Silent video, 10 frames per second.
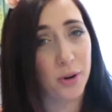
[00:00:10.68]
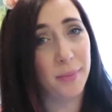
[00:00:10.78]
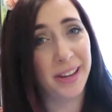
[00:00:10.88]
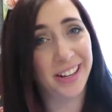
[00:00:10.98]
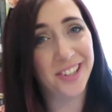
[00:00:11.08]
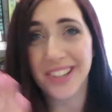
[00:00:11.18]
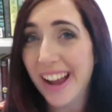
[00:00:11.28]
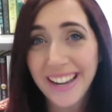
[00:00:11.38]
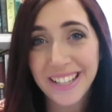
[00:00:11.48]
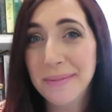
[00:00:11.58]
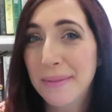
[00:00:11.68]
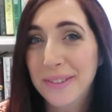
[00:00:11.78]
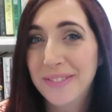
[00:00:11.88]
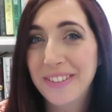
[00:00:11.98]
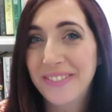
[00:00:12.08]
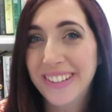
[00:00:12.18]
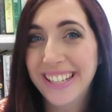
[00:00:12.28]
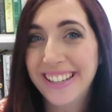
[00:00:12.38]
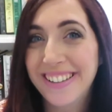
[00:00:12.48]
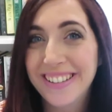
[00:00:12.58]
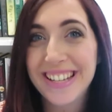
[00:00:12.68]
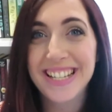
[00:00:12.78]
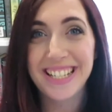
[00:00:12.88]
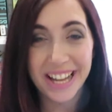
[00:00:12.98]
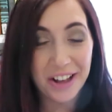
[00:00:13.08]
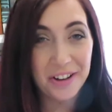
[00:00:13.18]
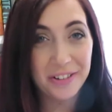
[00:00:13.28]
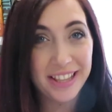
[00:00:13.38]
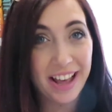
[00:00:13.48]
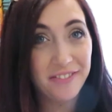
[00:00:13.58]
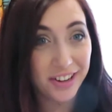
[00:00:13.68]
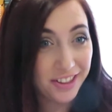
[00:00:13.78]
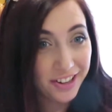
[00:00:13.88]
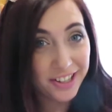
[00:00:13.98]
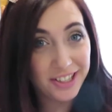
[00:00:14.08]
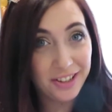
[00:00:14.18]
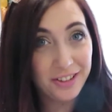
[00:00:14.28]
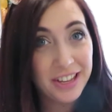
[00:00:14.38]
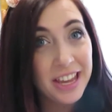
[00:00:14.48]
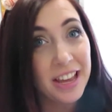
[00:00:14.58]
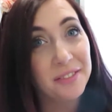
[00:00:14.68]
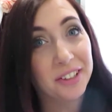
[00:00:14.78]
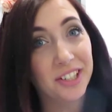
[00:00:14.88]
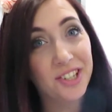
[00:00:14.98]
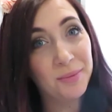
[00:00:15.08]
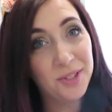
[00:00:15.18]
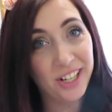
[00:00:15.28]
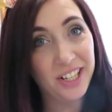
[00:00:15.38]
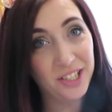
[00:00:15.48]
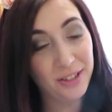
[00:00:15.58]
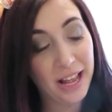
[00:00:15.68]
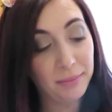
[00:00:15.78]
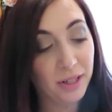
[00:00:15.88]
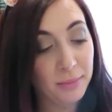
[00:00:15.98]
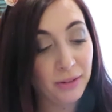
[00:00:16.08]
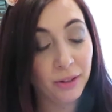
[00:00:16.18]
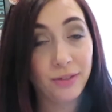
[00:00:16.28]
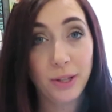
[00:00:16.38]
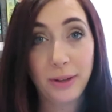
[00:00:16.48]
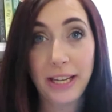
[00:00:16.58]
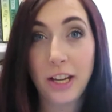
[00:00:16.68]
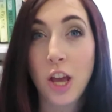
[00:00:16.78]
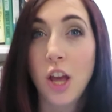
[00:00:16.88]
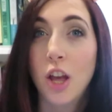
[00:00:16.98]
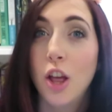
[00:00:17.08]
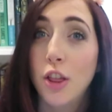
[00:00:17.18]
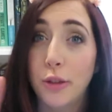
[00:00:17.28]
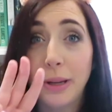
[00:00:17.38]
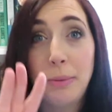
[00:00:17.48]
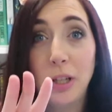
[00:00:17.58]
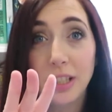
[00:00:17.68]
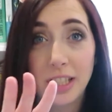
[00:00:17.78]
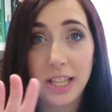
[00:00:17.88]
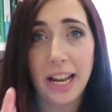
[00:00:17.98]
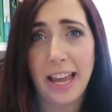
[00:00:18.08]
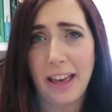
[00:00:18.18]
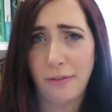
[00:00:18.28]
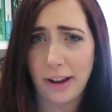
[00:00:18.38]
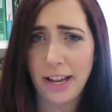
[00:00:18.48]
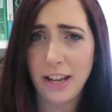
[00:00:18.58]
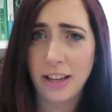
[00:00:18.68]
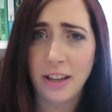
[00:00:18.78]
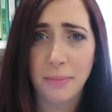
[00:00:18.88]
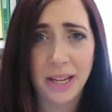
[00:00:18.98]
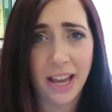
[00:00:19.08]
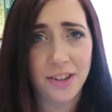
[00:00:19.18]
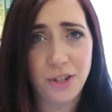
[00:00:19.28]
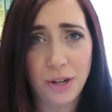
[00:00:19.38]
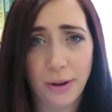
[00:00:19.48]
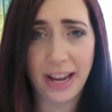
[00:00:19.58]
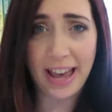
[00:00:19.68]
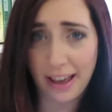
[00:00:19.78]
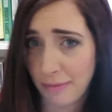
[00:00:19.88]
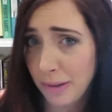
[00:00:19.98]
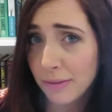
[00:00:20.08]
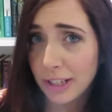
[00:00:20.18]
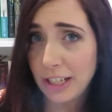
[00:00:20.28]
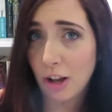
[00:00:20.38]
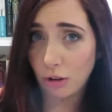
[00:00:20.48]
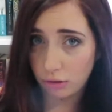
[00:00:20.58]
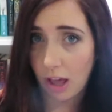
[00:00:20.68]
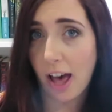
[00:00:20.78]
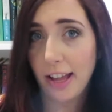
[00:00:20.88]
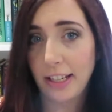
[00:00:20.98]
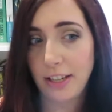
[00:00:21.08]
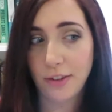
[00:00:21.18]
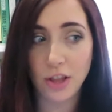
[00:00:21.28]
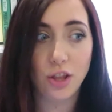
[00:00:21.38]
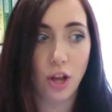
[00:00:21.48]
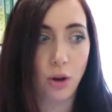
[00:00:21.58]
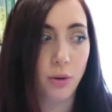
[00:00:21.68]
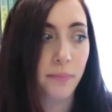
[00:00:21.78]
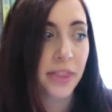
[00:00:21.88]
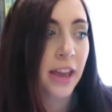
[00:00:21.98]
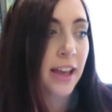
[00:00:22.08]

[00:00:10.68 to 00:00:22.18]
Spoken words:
or am I going to try to come up with one for you? So without further ado, we're going to jump straight into it. I'm going to be reviewing 3 books that I have read because, you know, I have been reading a lot even though